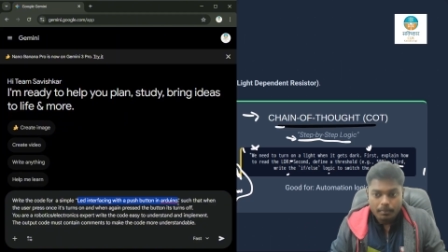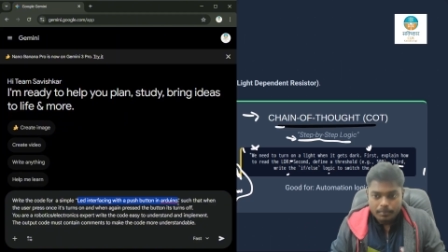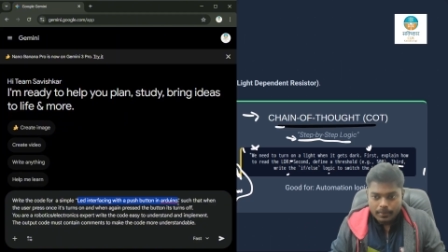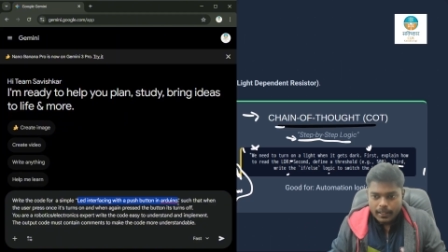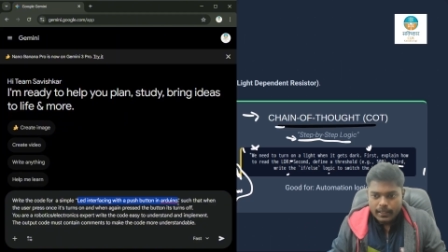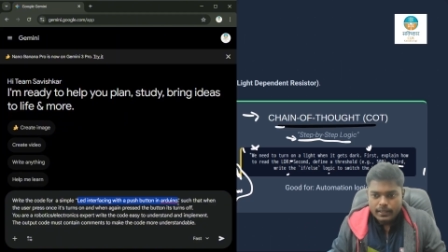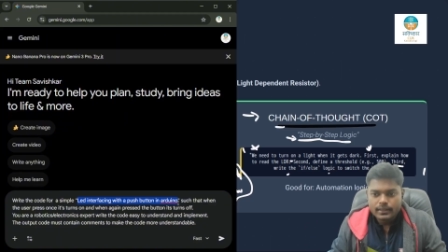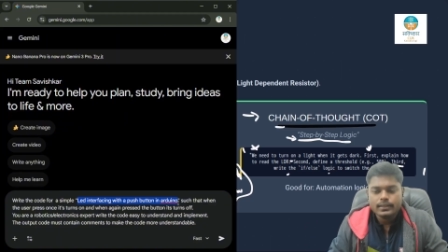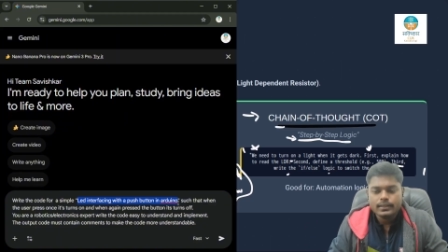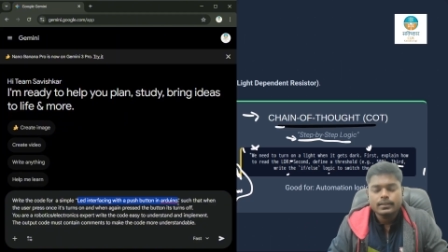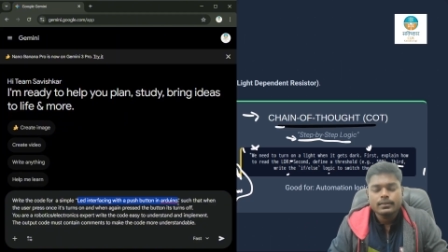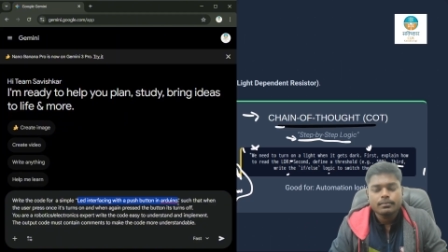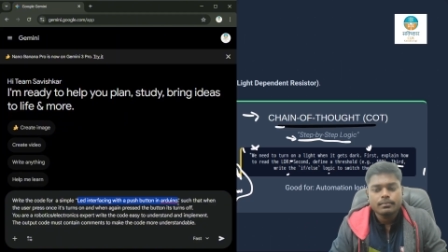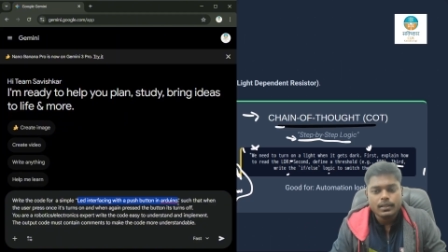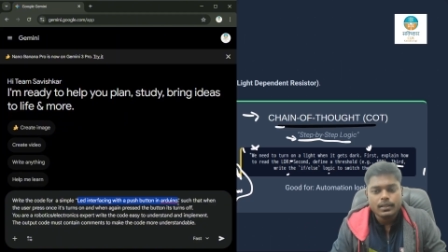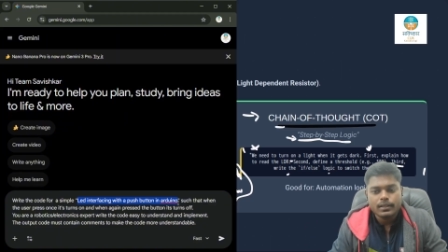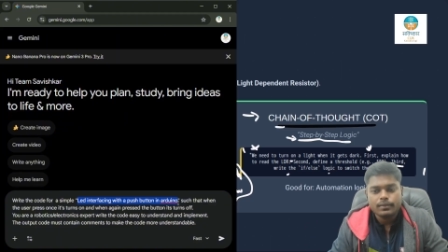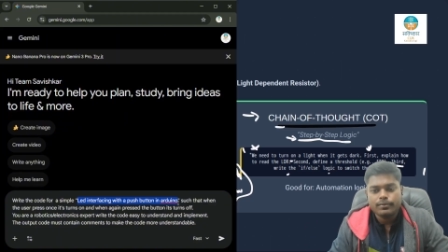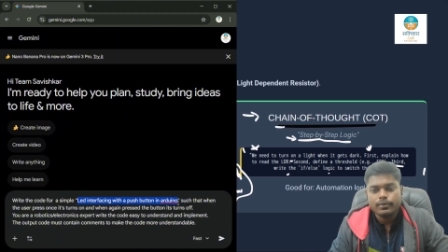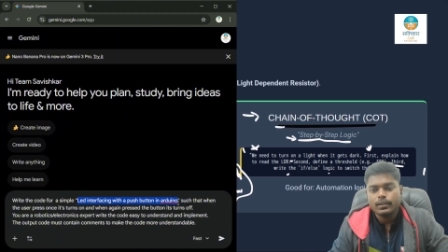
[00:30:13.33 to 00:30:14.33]

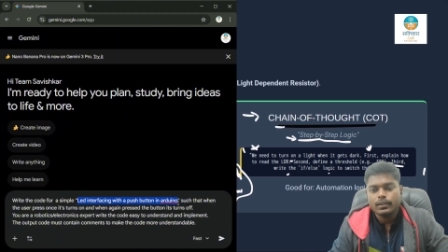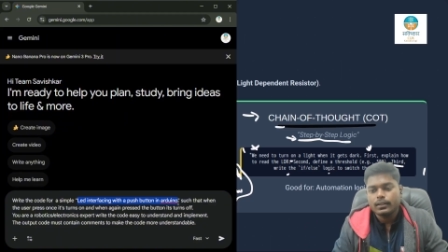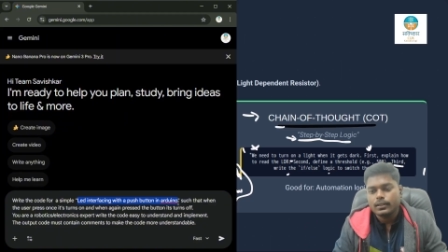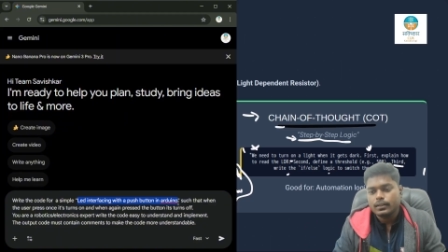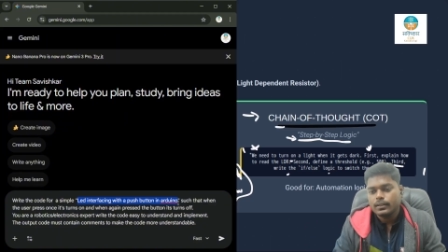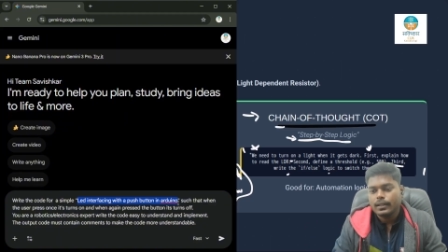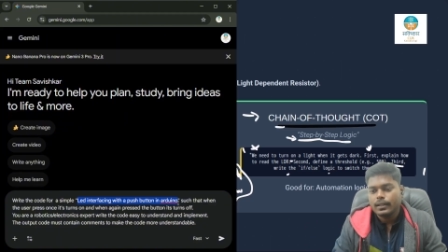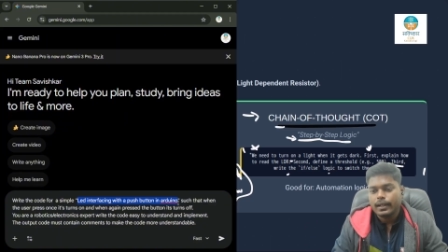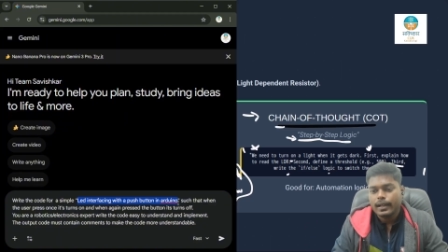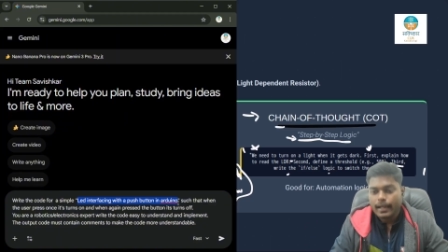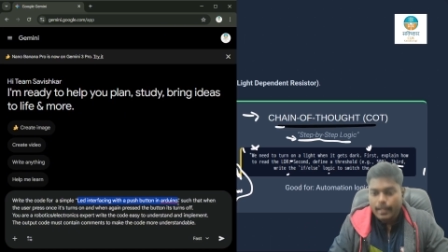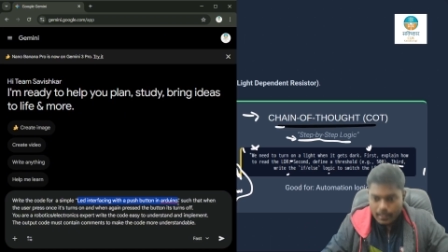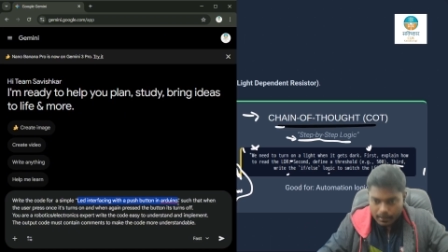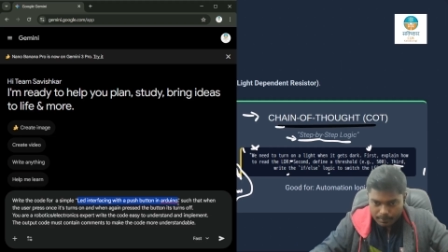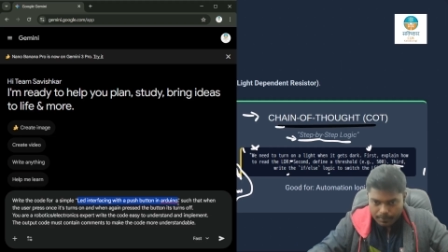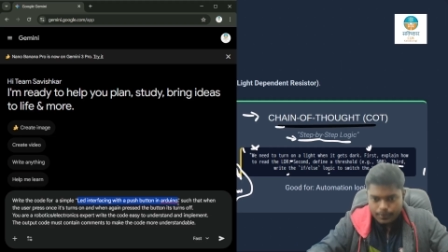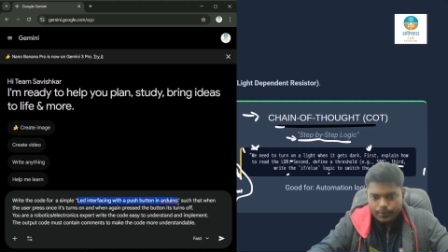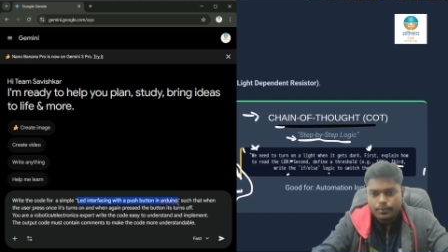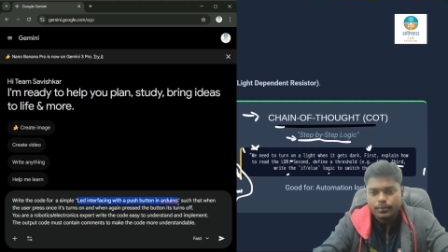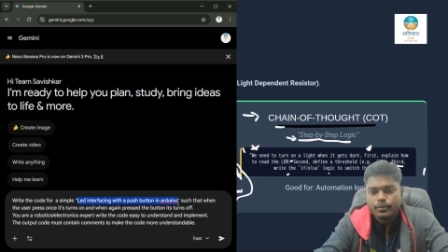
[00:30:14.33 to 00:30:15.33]
complex, but will
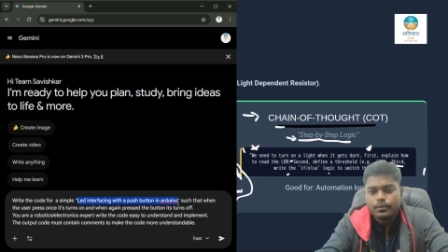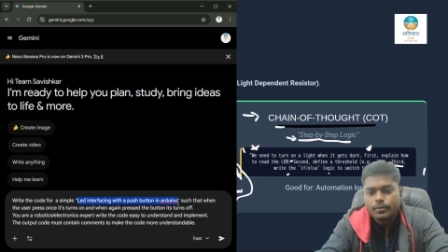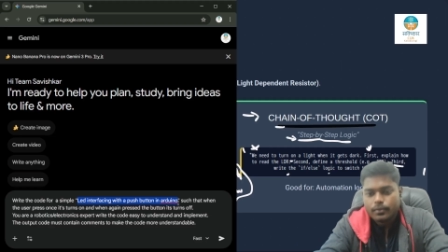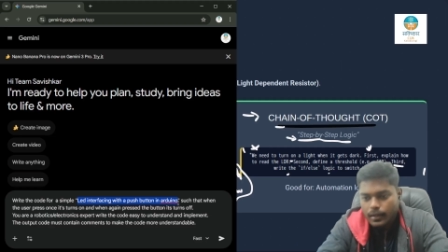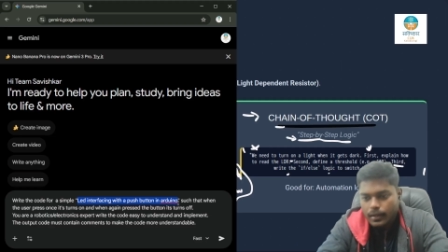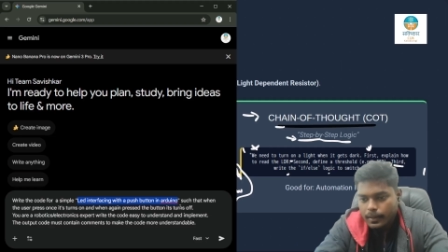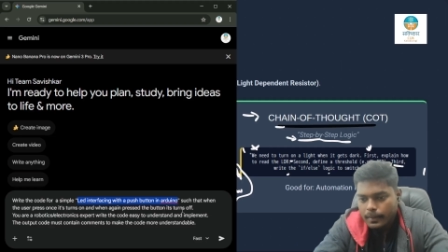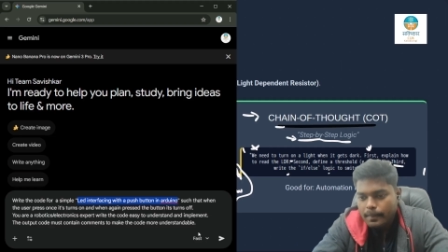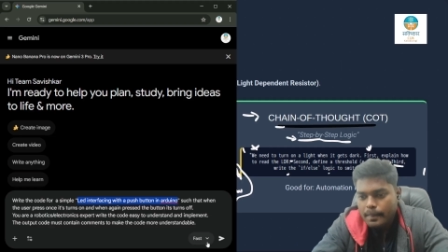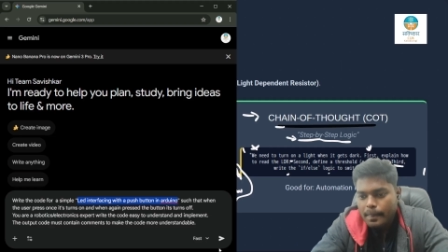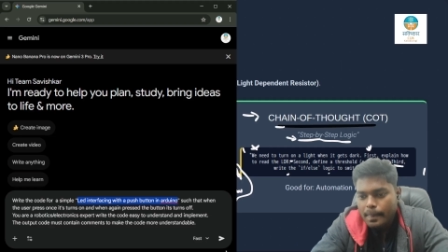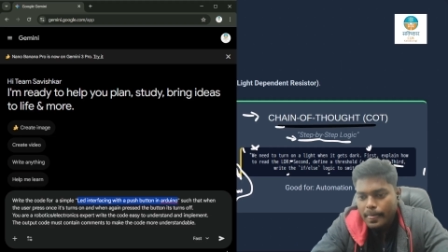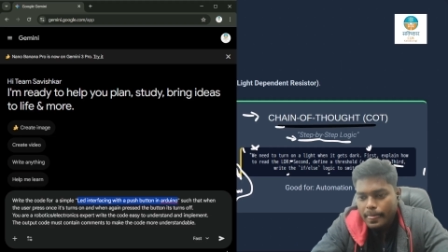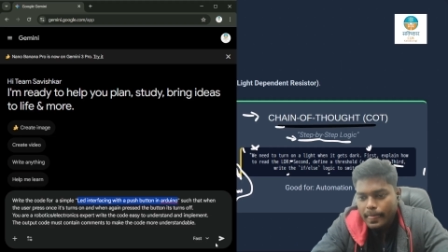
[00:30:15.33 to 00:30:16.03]
help you. Right?